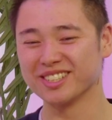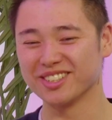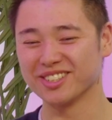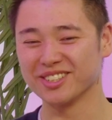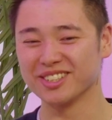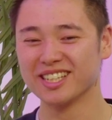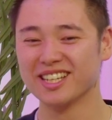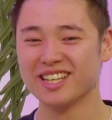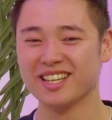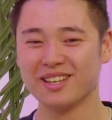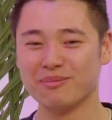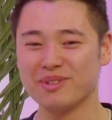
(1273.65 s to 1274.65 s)
So
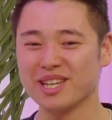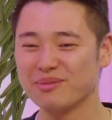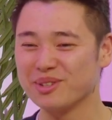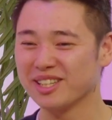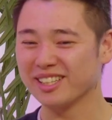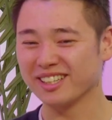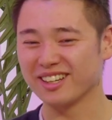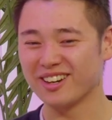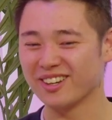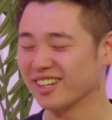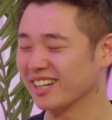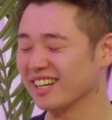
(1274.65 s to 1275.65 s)
maybe
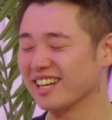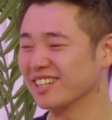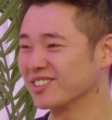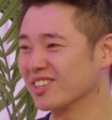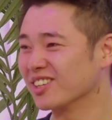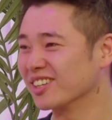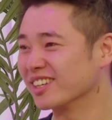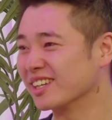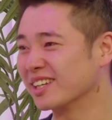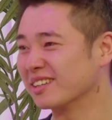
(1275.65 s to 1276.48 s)
I like a lad's holiday,